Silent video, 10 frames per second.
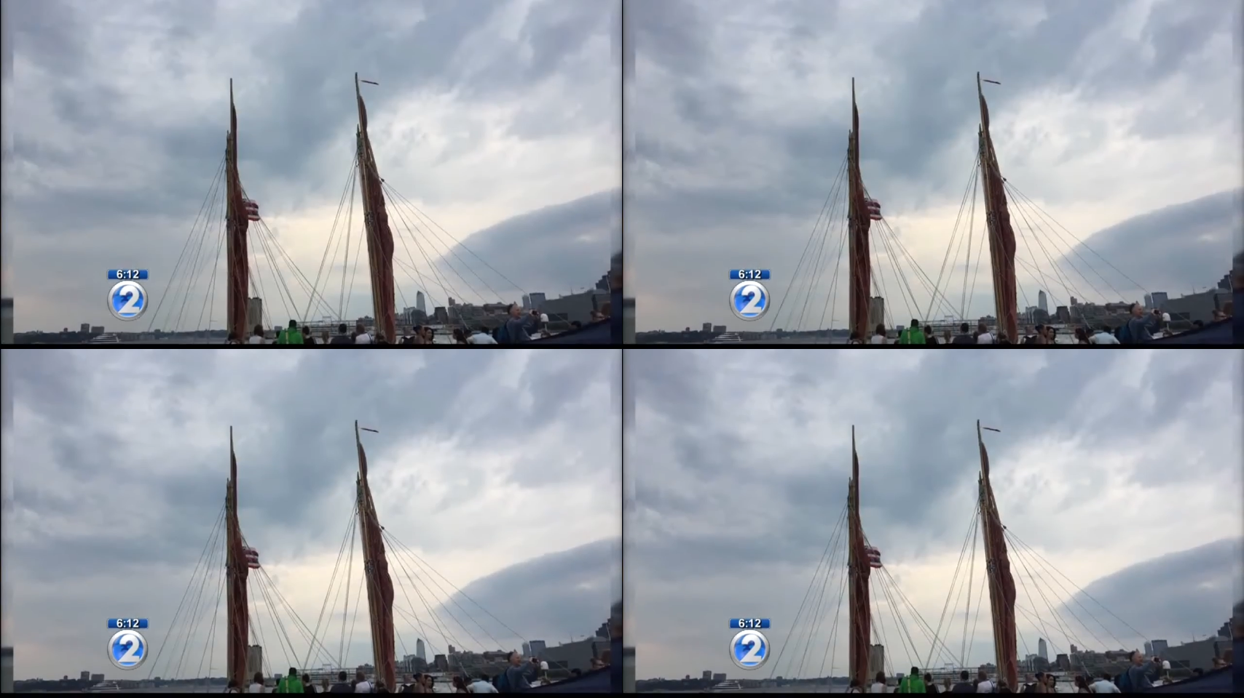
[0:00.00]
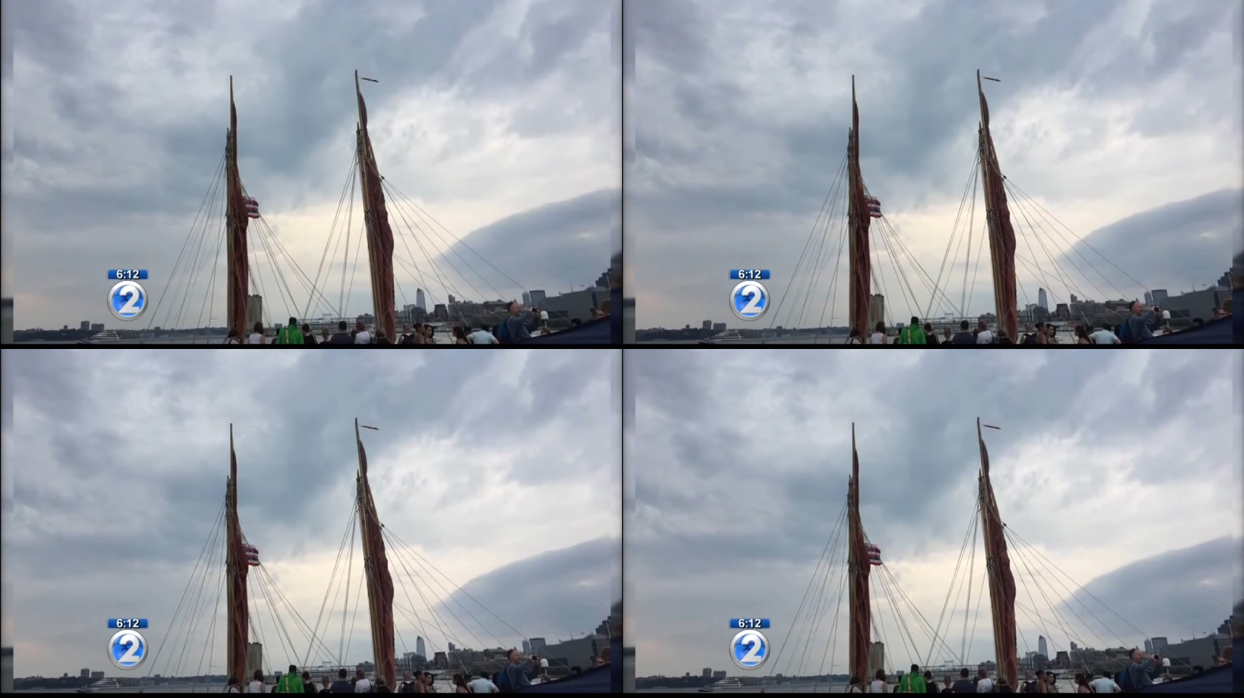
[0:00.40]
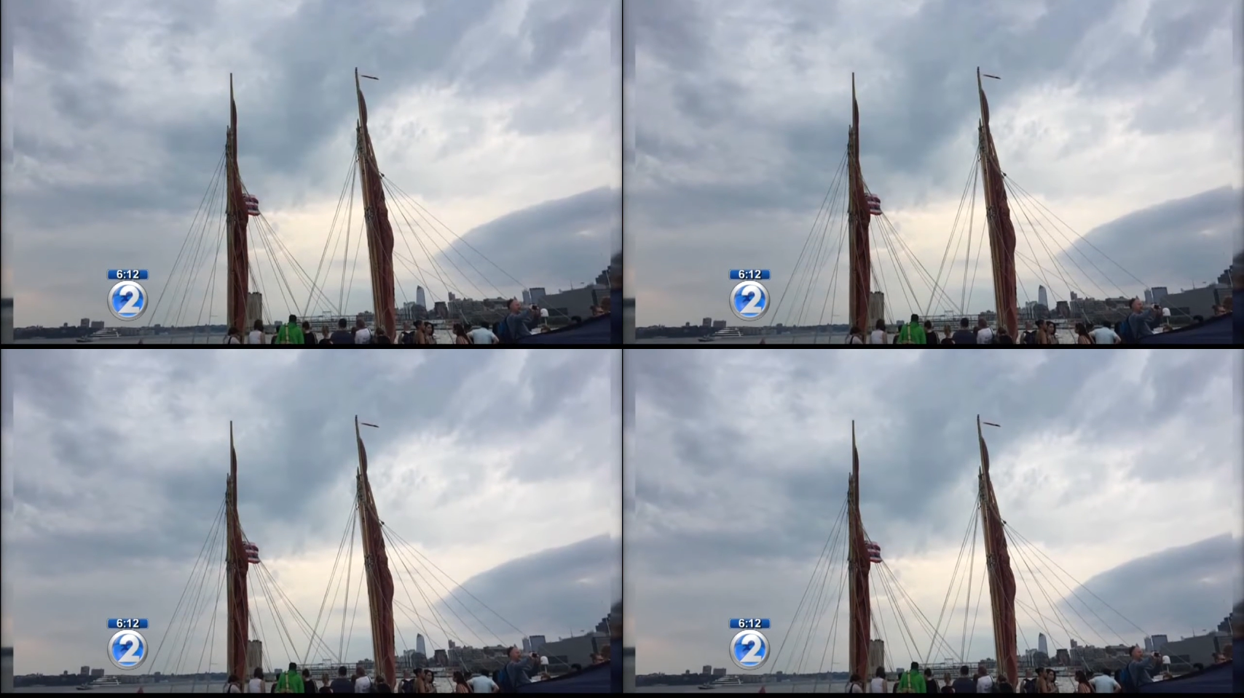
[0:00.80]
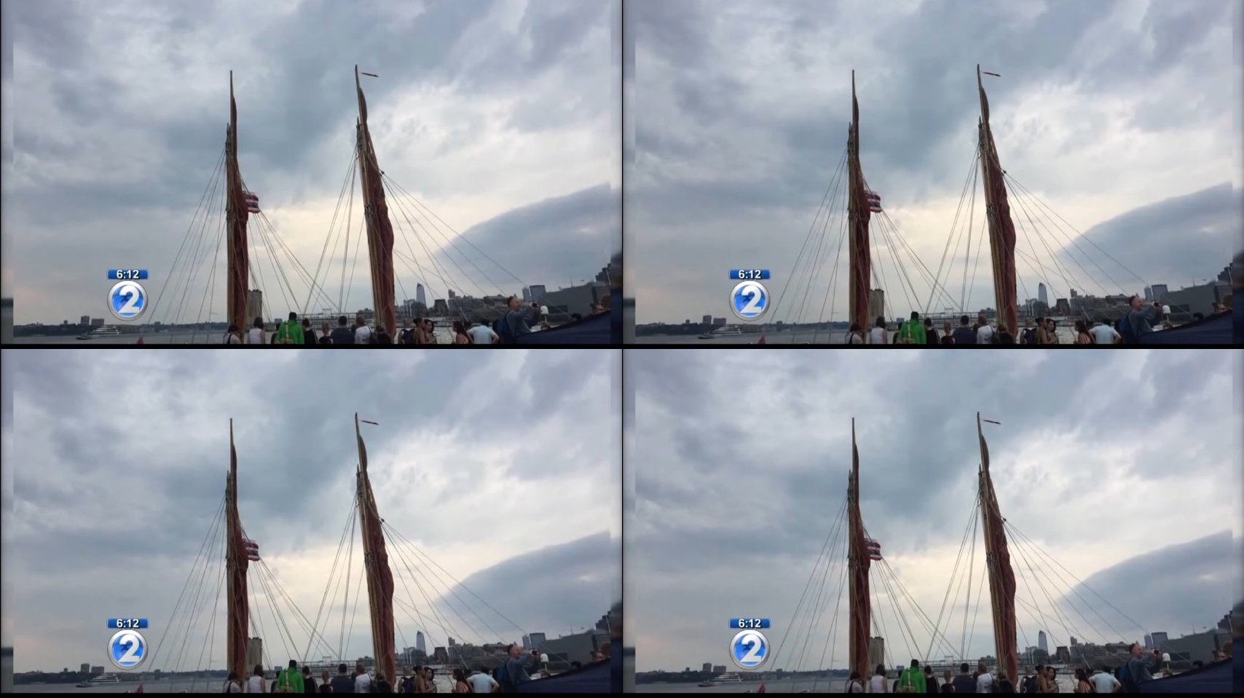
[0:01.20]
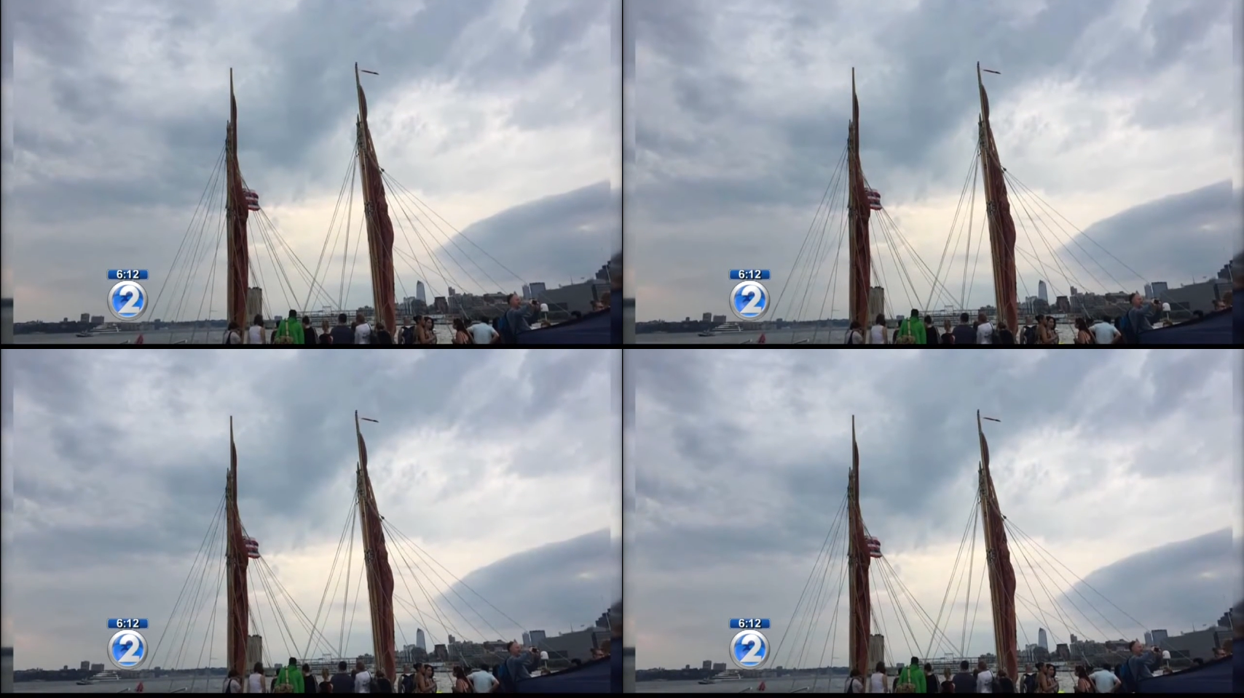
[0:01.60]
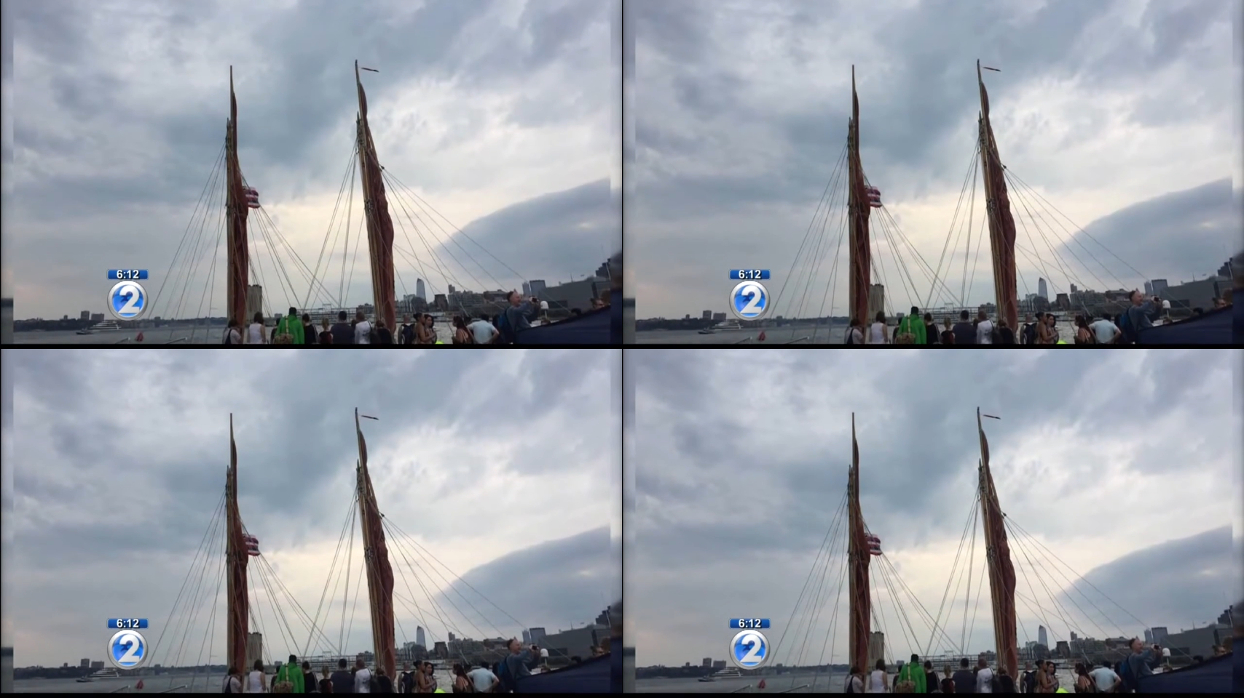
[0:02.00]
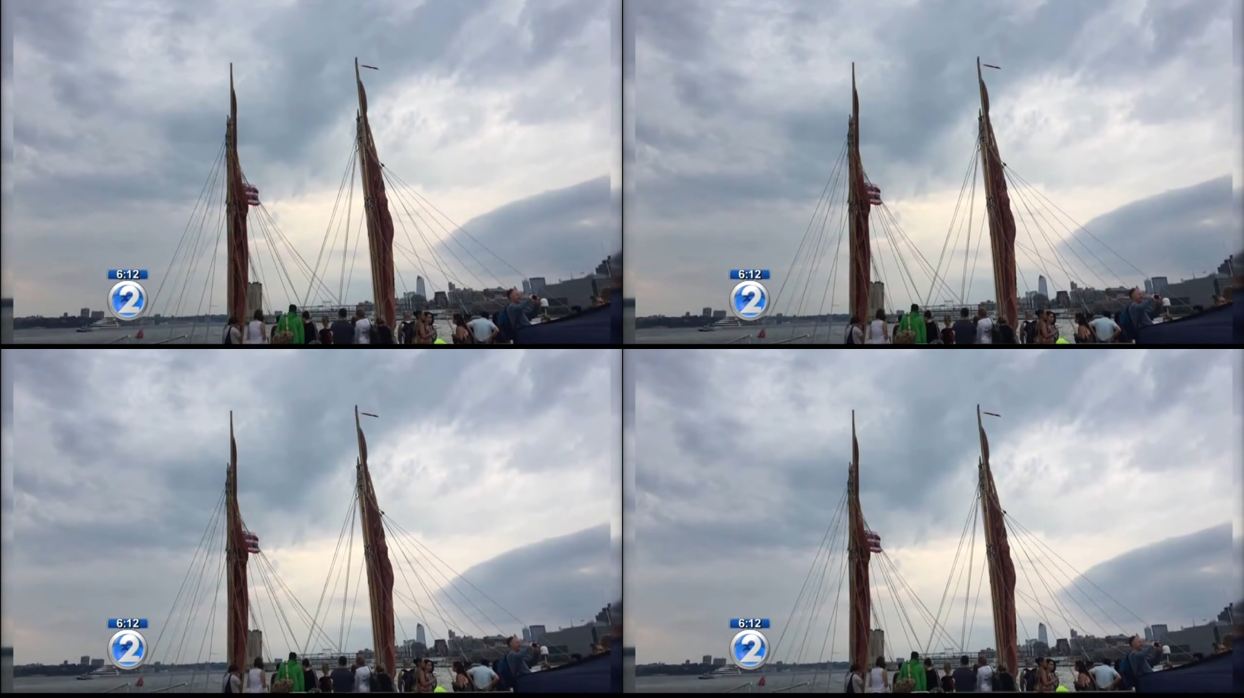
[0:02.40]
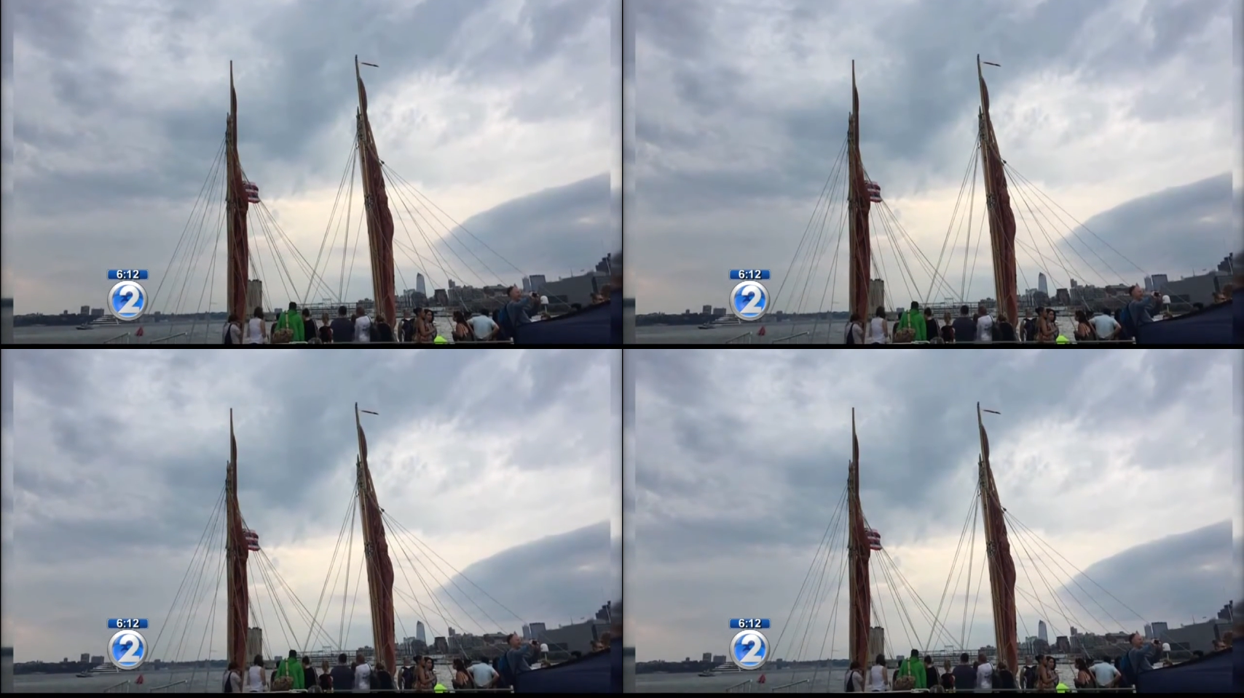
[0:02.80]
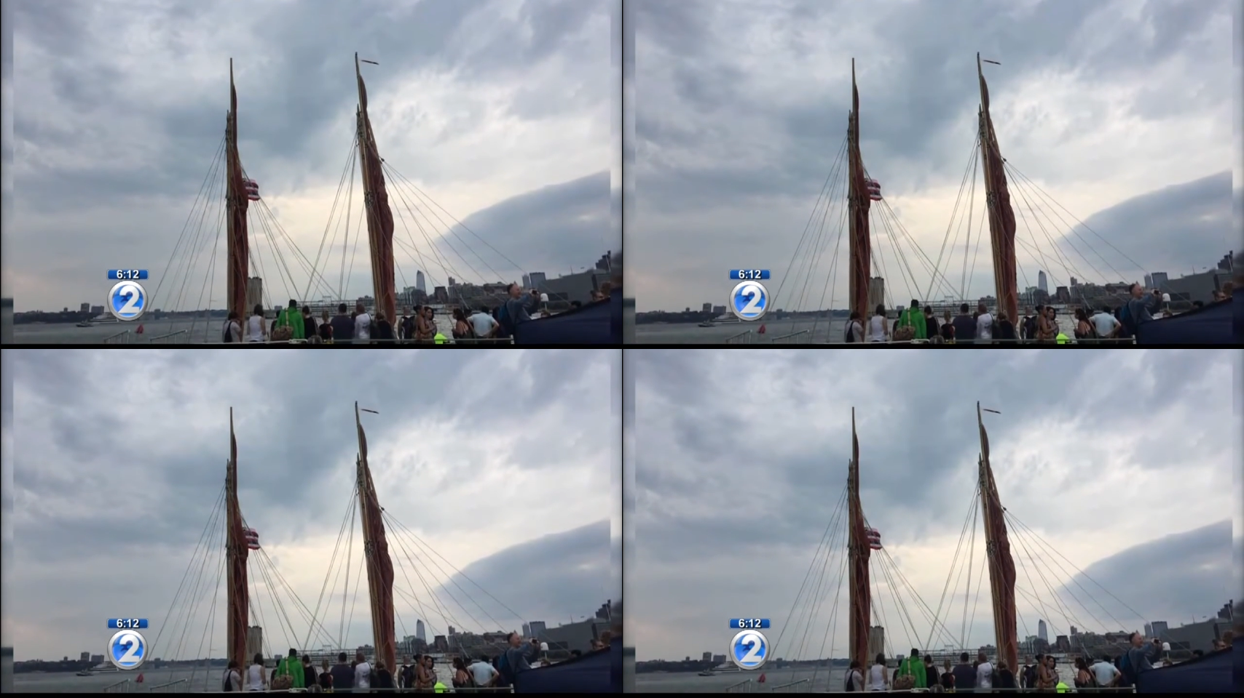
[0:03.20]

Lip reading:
(no speaker visible)